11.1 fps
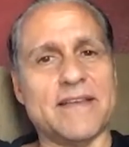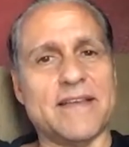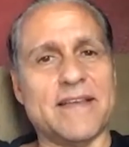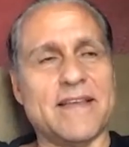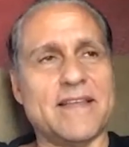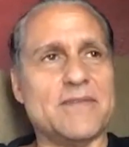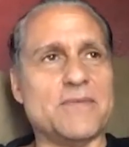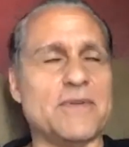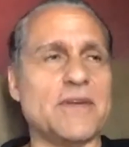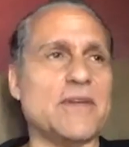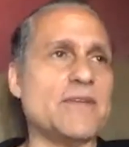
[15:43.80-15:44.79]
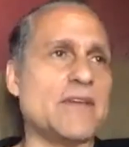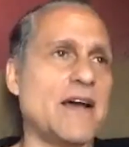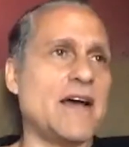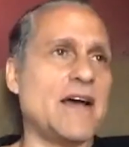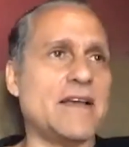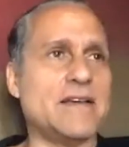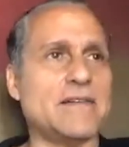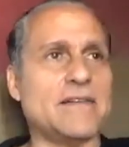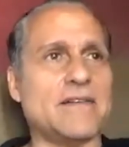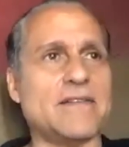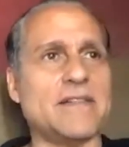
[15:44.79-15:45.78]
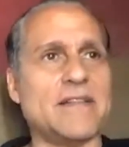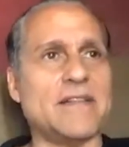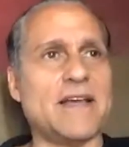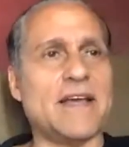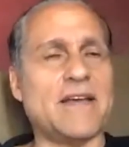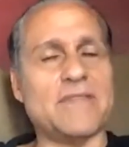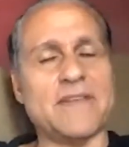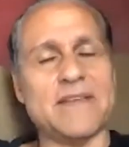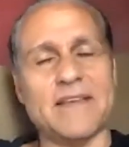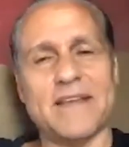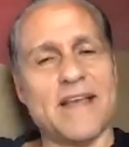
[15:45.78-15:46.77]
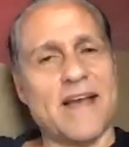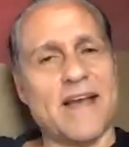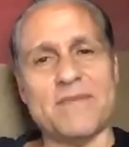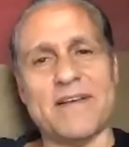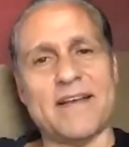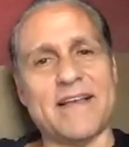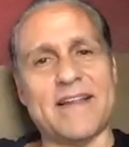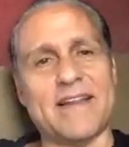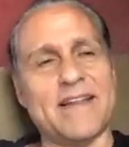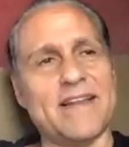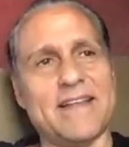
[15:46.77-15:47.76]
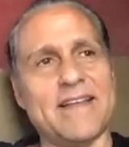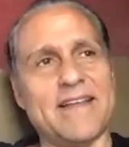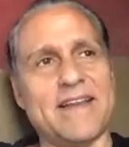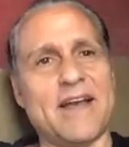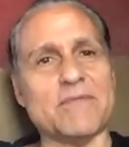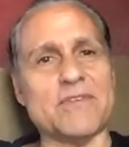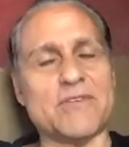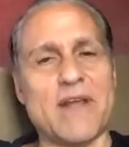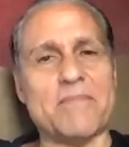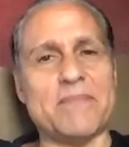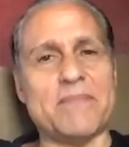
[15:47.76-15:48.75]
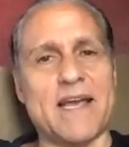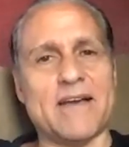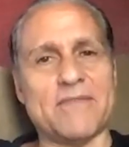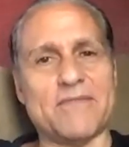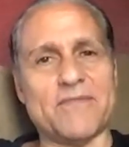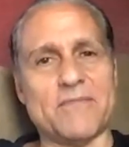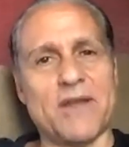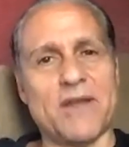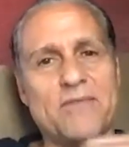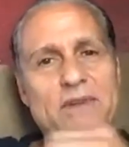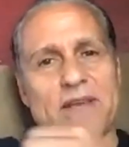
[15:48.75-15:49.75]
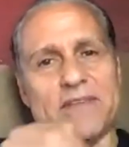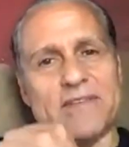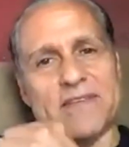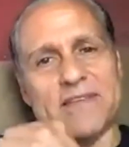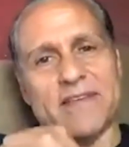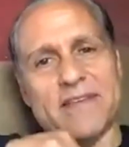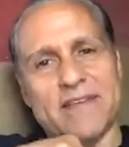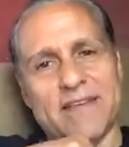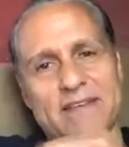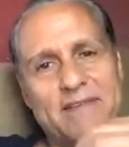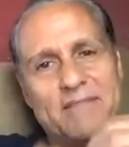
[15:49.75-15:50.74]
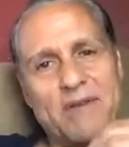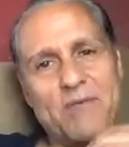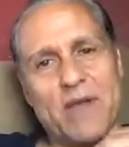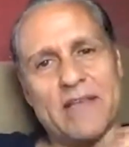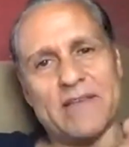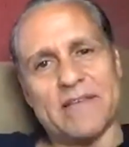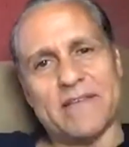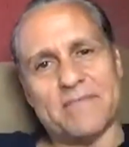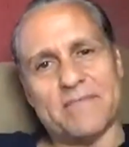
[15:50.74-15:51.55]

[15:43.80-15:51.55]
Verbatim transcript: to another guy on the left. I w- and and I was strapped down from my wrists, my waist to my